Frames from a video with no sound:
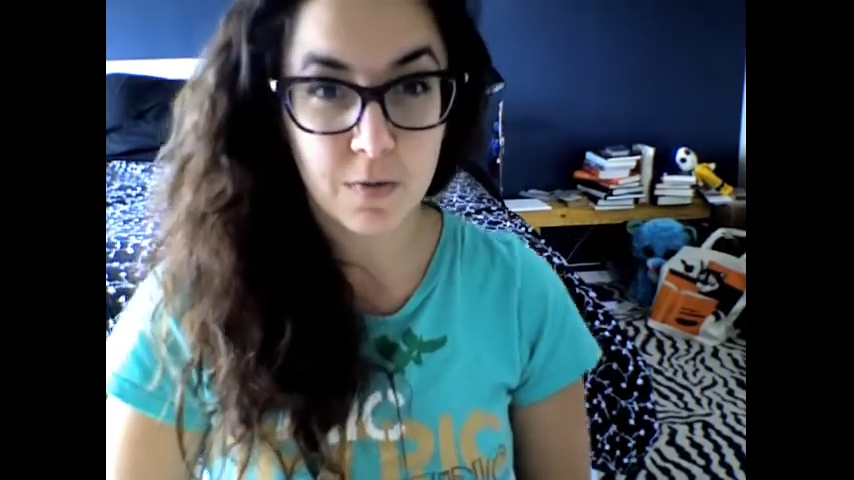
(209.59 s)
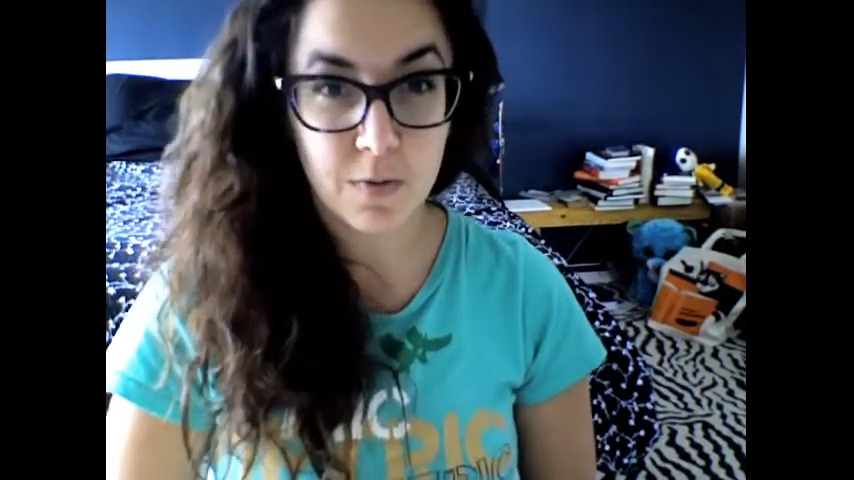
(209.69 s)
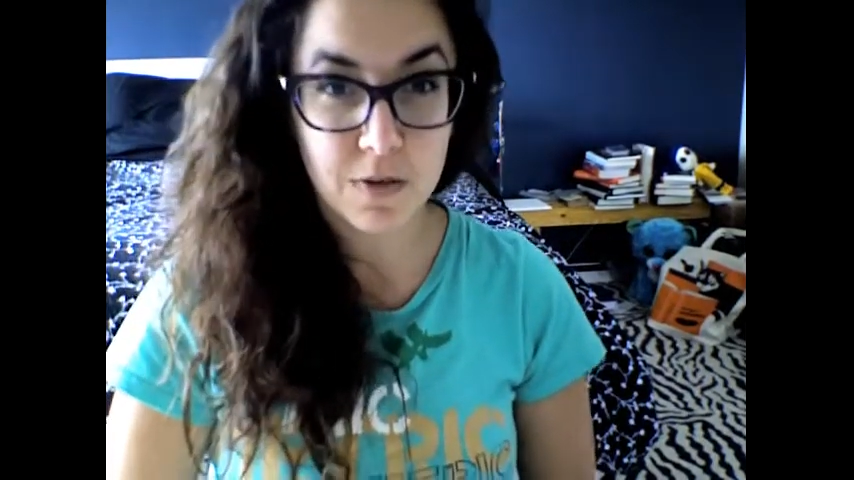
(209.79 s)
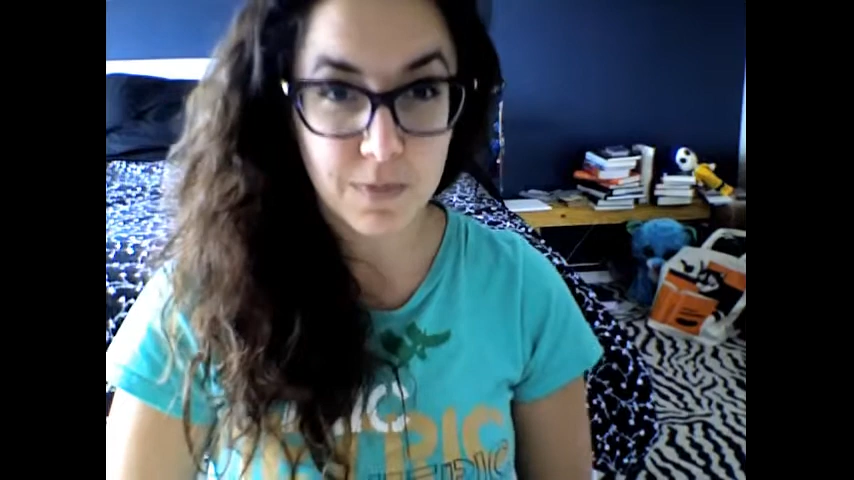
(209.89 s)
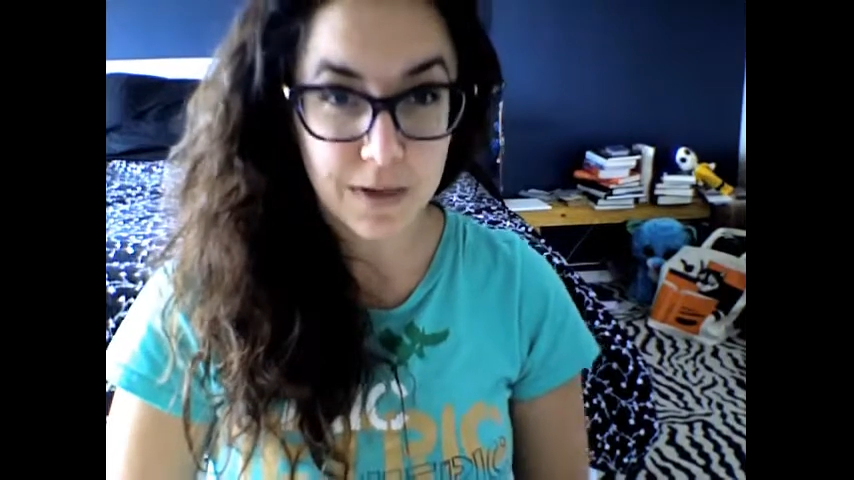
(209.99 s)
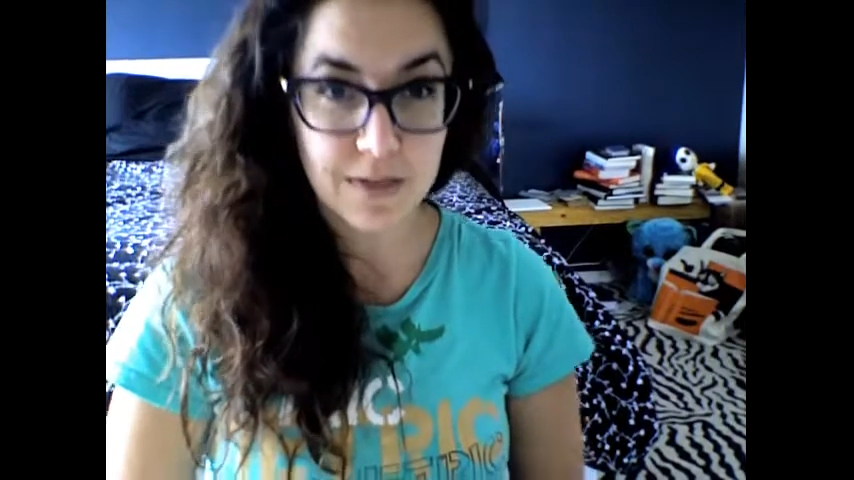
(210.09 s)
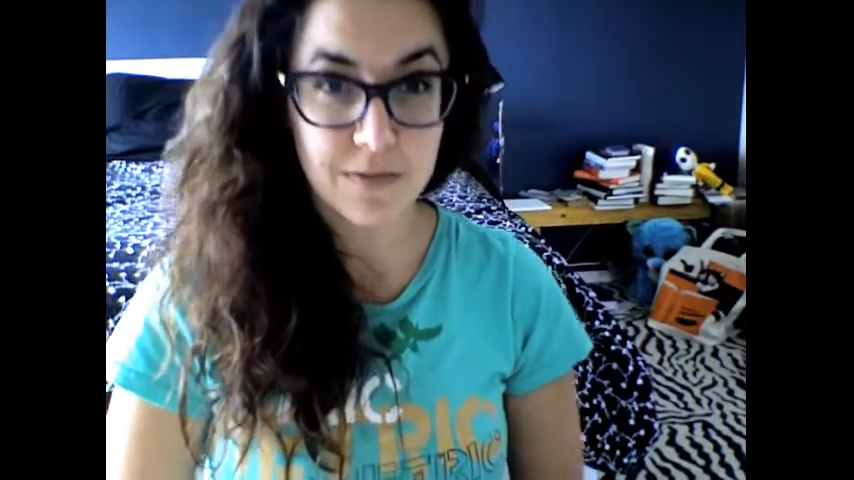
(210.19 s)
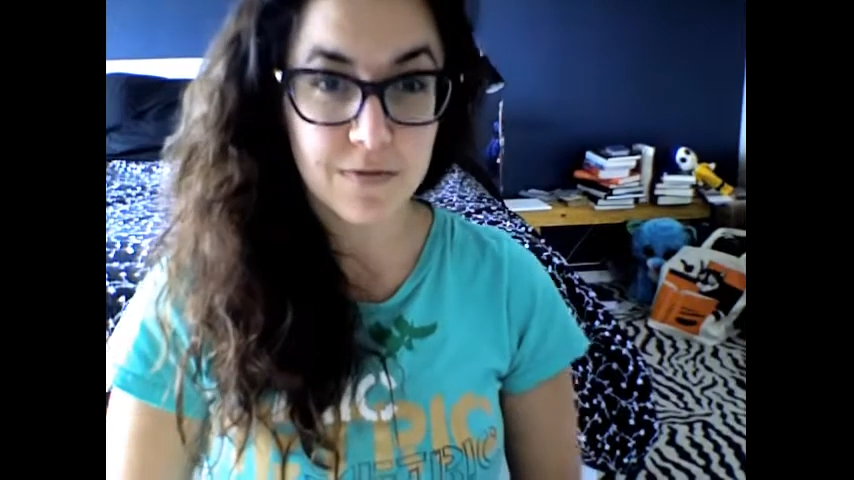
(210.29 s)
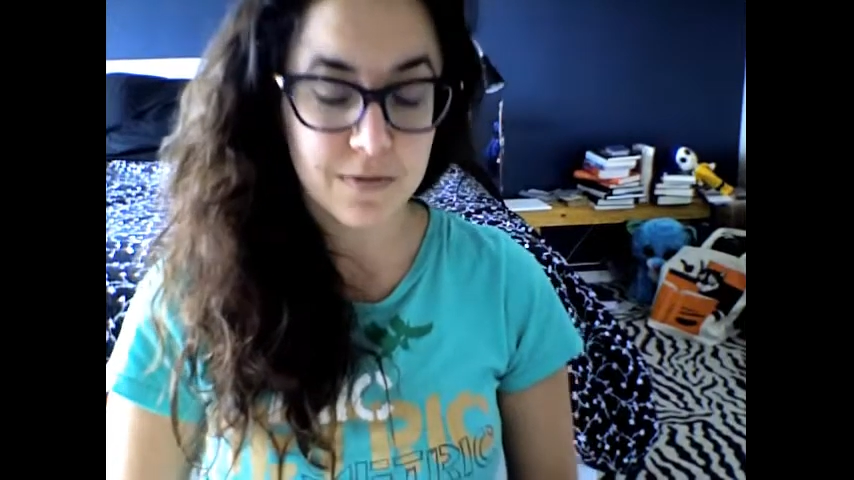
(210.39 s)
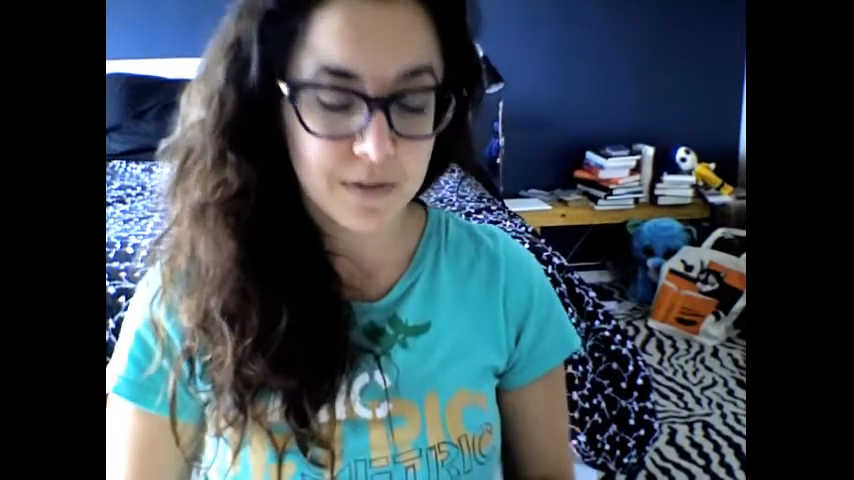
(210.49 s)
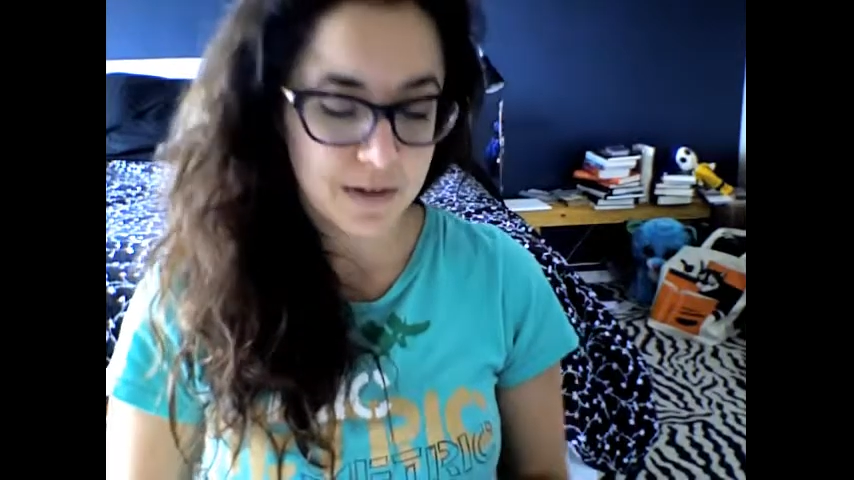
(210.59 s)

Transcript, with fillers: perspective.